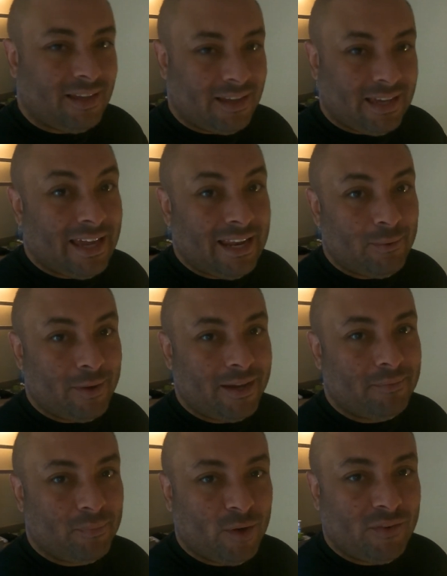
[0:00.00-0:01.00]
anyway,
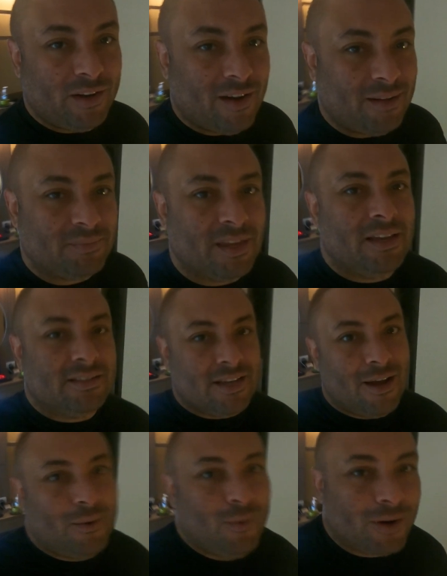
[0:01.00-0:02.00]
moving on.
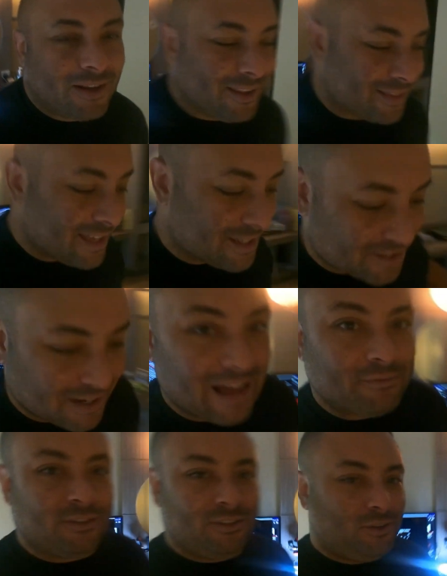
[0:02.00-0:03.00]
So one of the things you're gonna
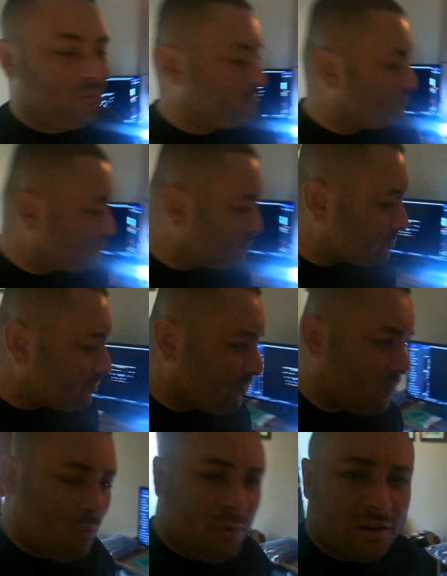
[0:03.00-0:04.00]
have to do
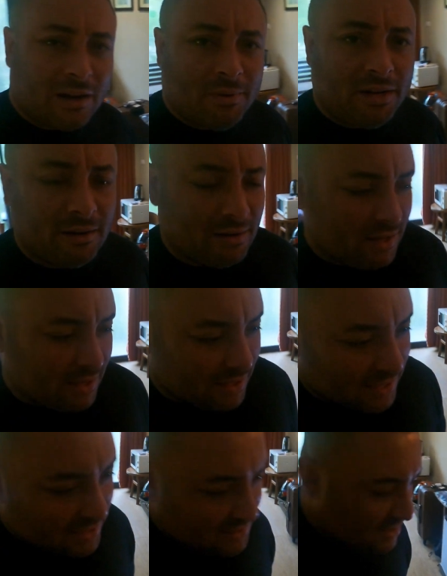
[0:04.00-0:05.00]
when you're coming here,
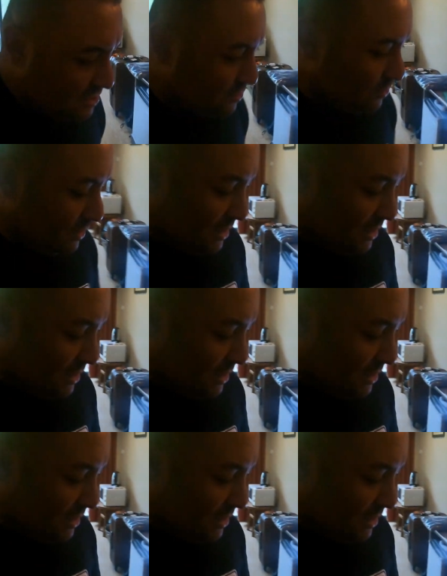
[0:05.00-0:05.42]
ASQ,